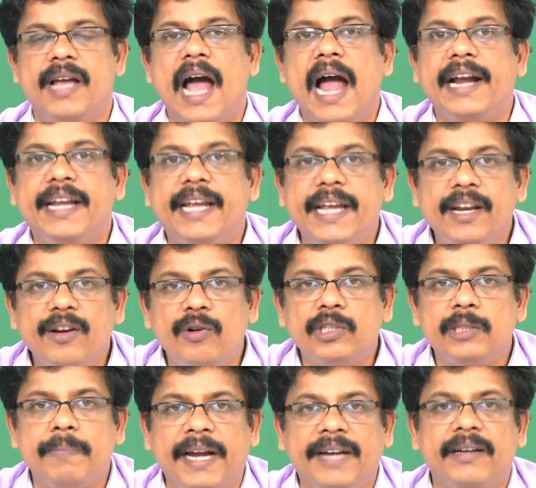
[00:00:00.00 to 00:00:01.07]
and he
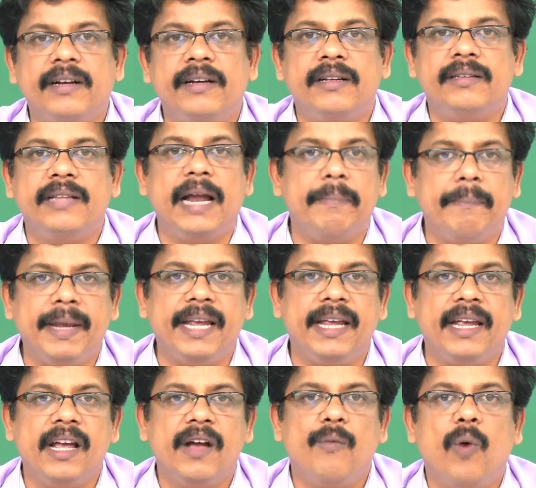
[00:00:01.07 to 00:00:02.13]
knows better than
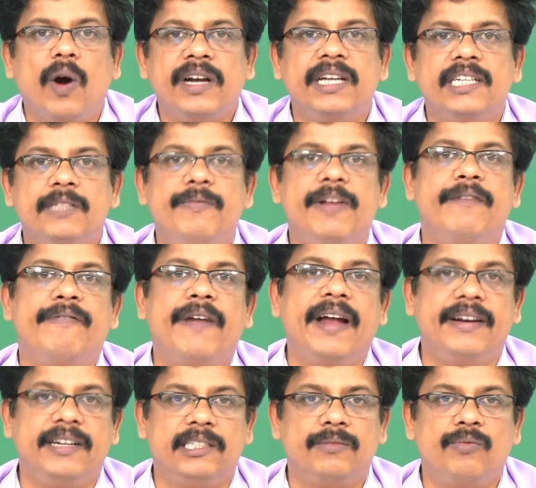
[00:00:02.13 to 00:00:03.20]
me what his
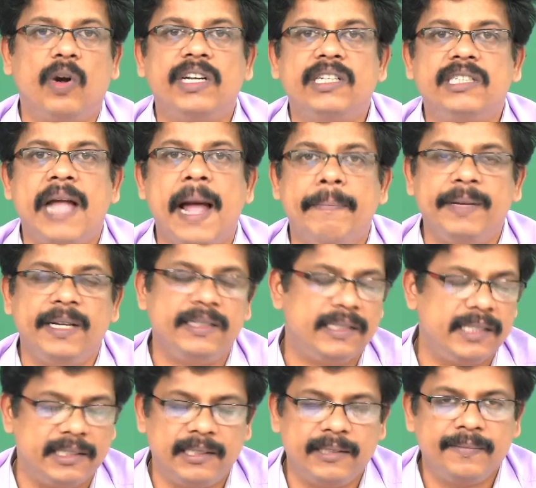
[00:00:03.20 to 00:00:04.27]
welfare is, what his happiness
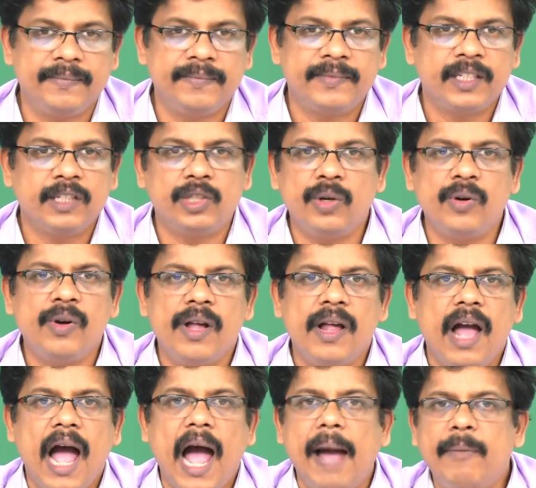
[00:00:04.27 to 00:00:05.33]
is. So,
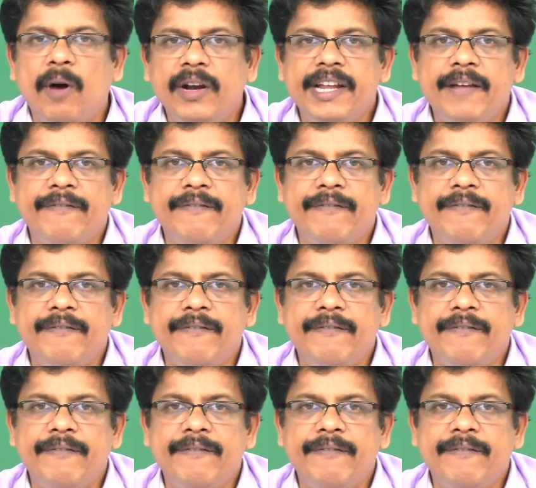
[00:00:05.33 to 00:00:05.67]
I am only